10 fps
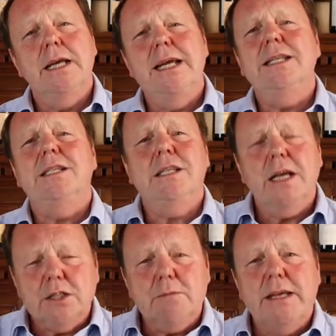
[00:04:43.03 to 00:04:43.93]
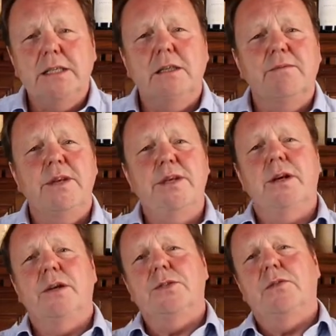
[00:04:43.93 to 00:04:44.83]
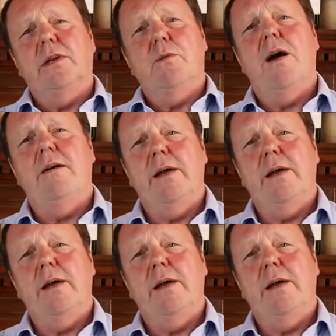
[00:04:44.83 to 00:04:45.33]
it decimated the vineyards of the Loire